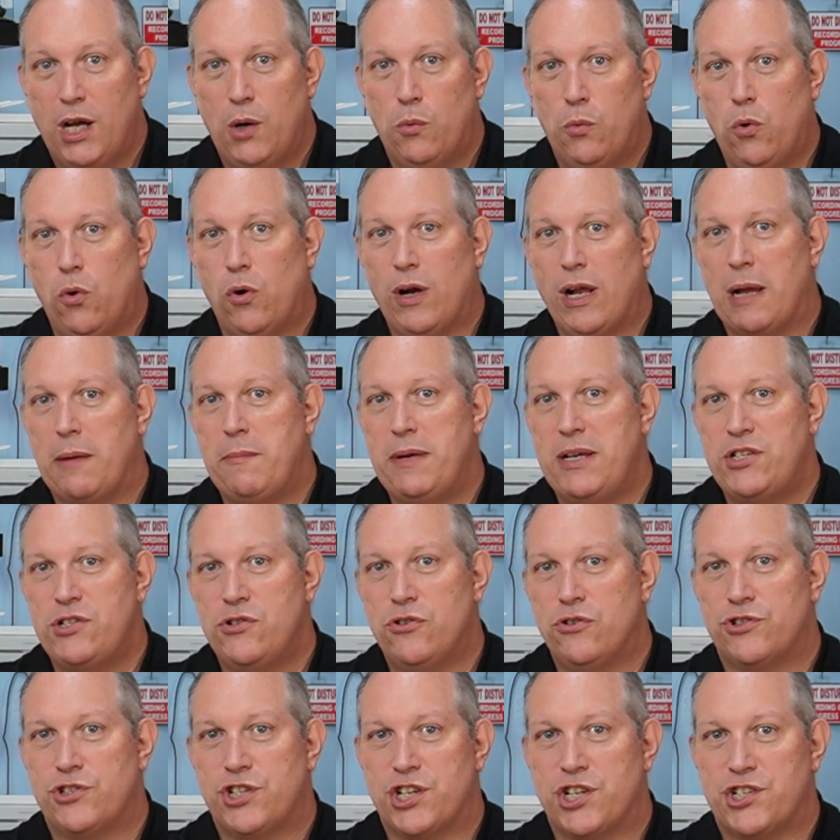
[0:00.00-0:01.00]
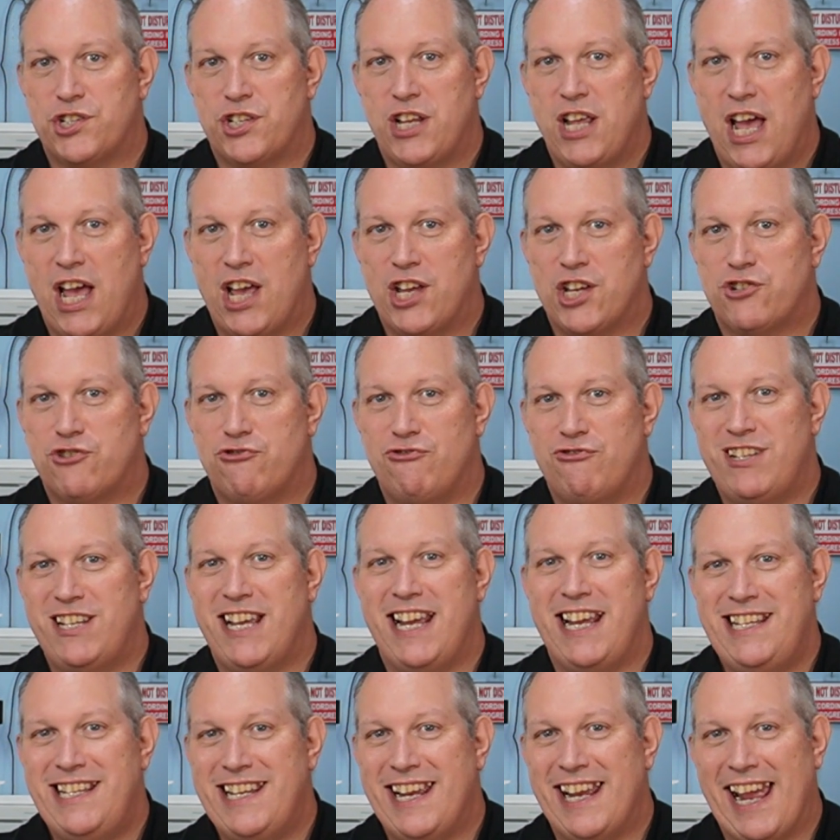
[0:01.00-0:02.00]
Wargaming is not just a
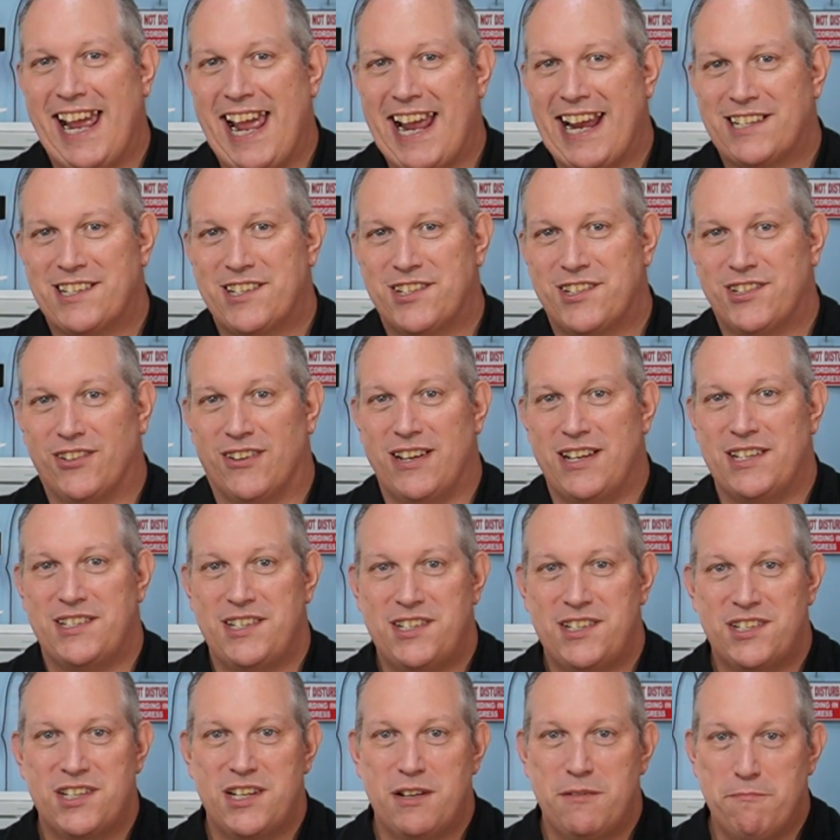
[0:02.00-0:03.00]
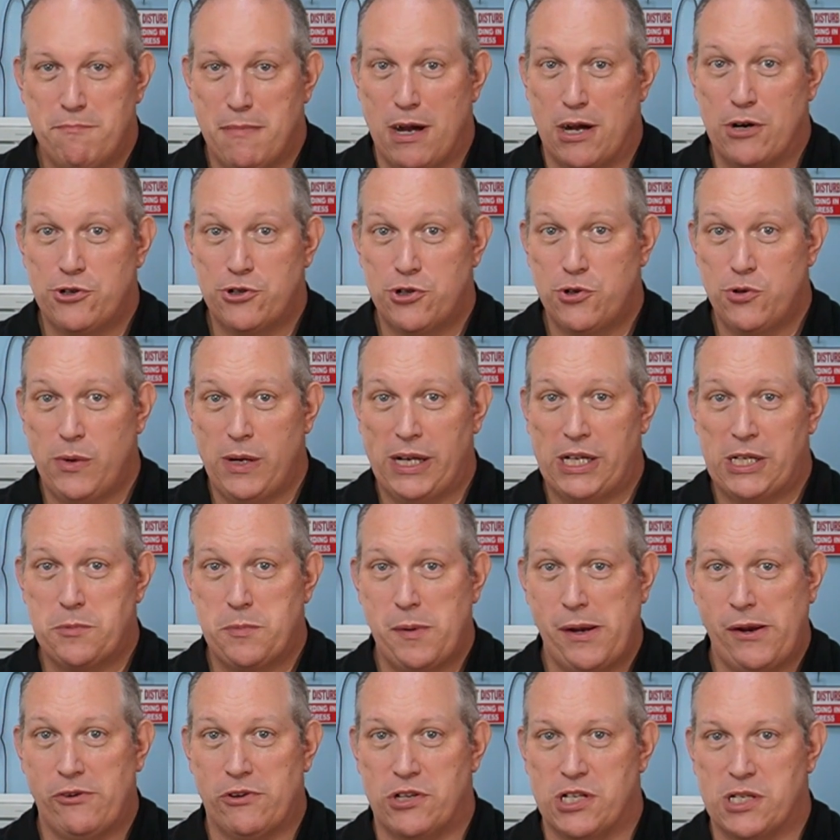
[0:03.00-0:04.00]
strategic exercise, it's an emotional
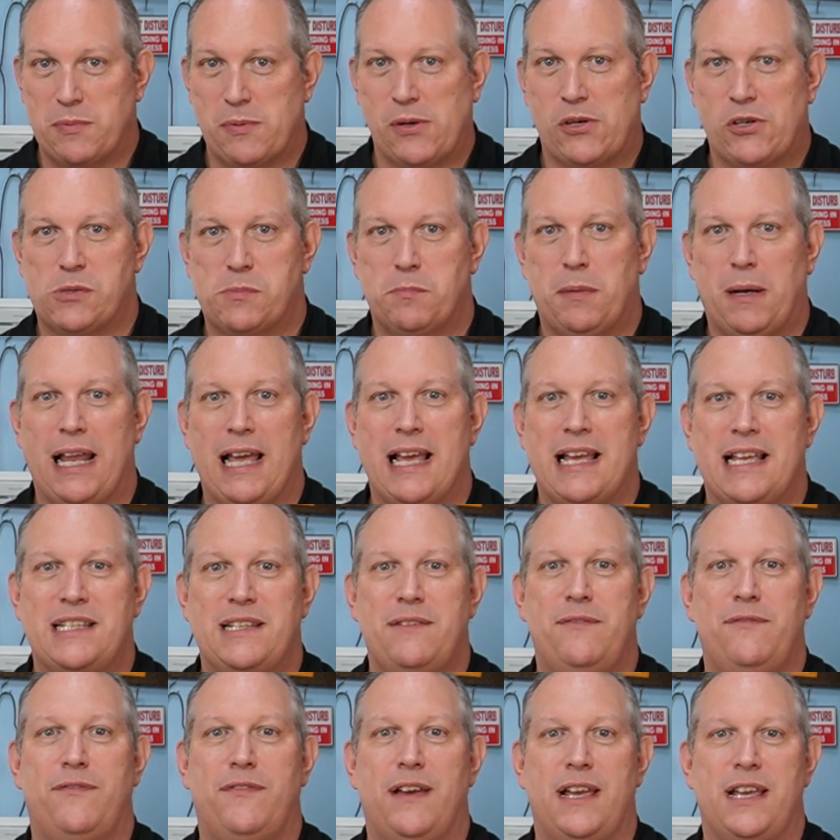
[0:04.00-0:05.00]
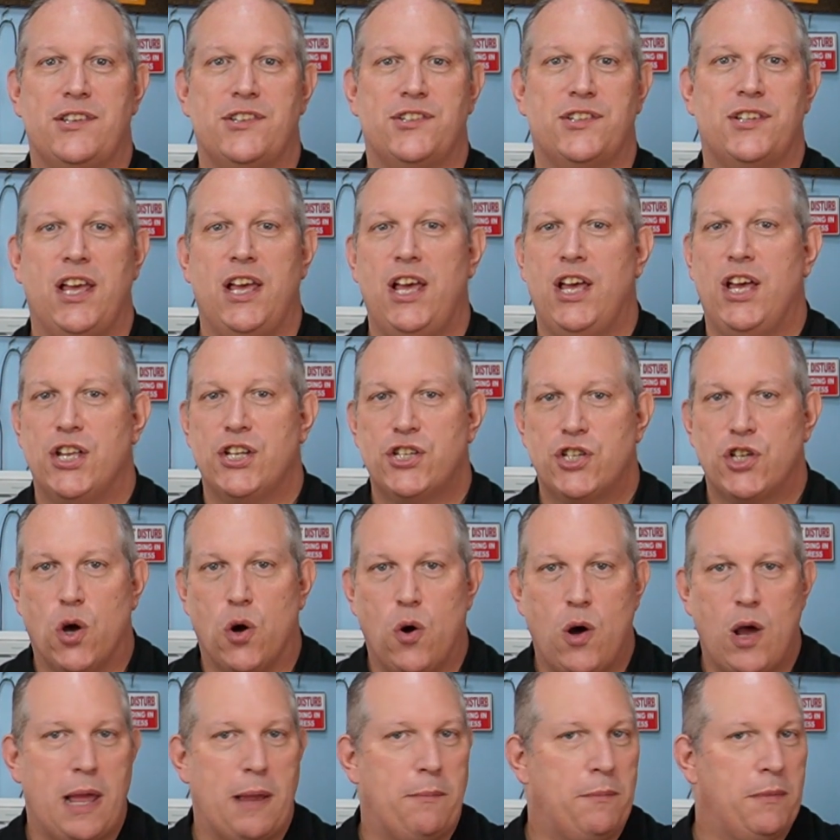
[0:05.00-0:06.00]
experience because players invest
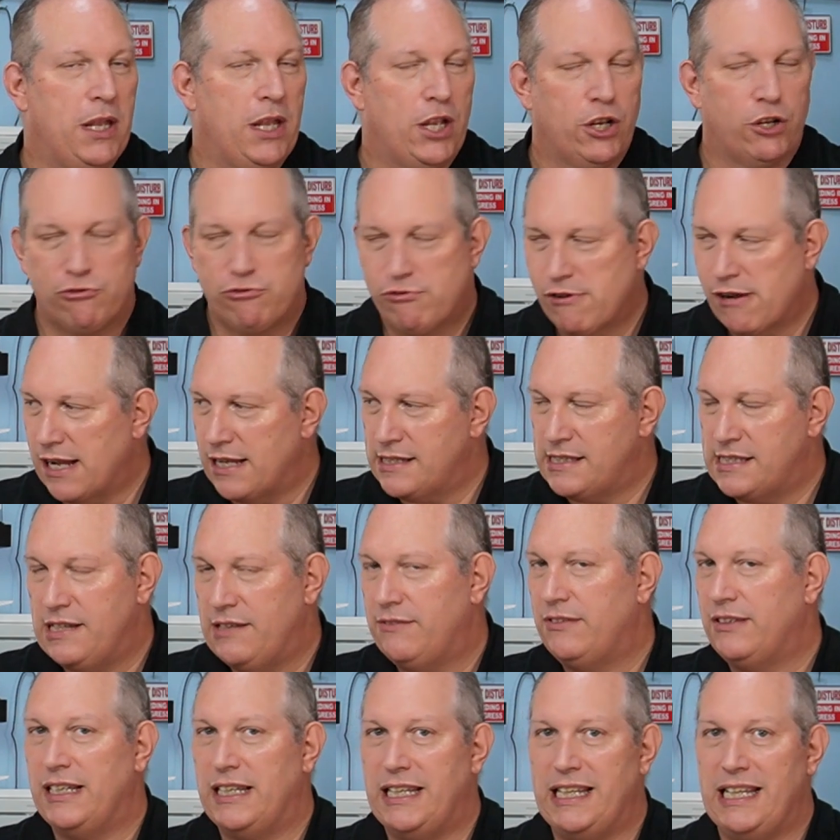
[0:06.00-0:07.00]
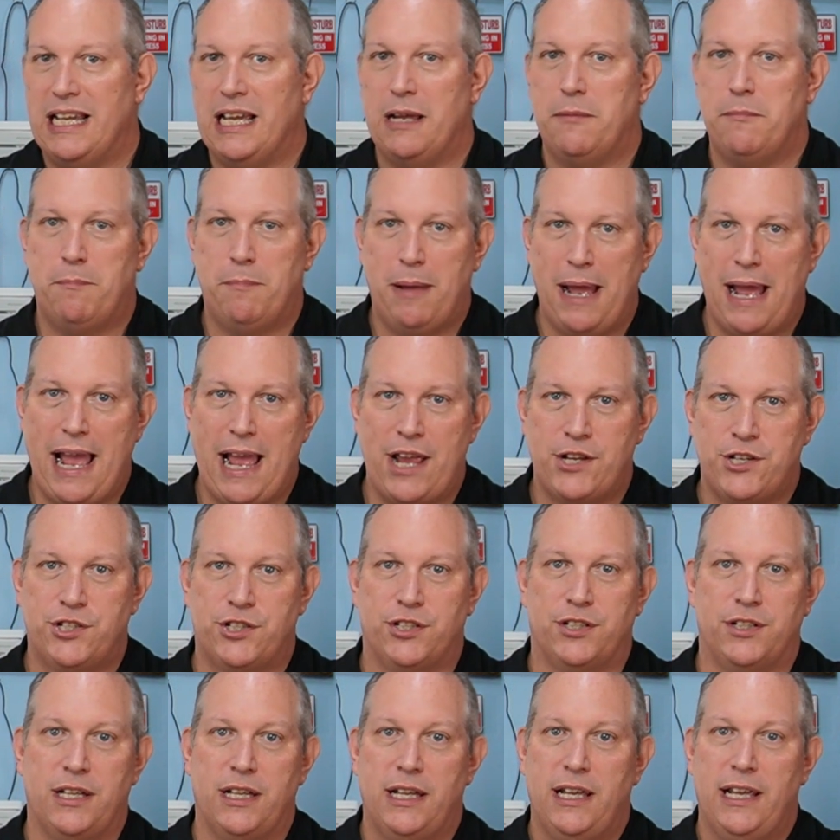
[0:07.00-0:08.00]
time, creativity and
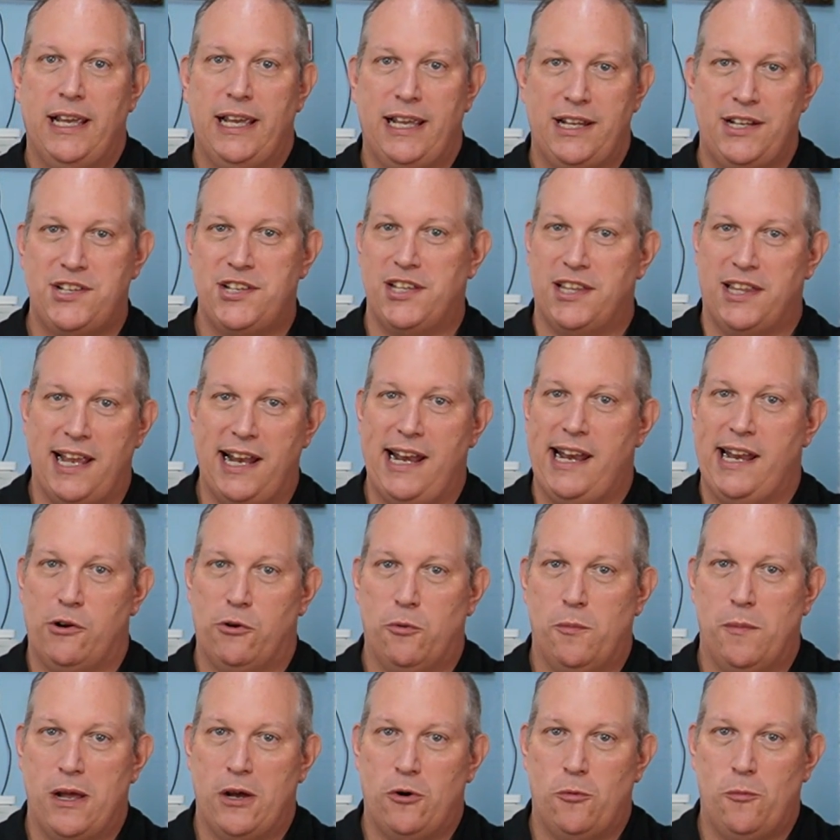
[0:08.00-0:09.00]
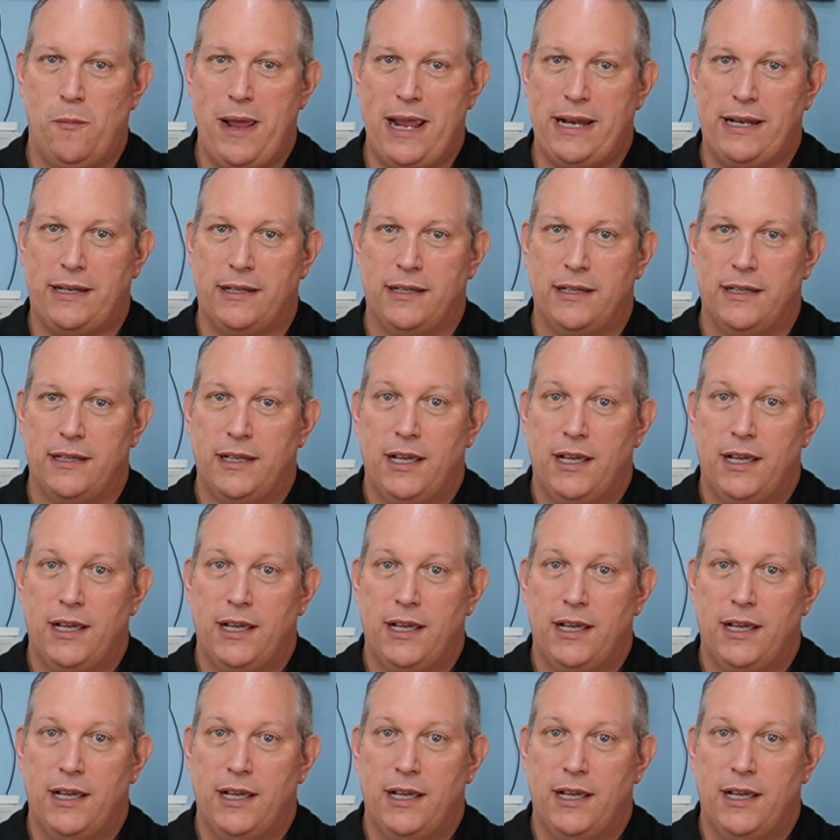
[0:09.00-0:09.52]
passion into their little metal men.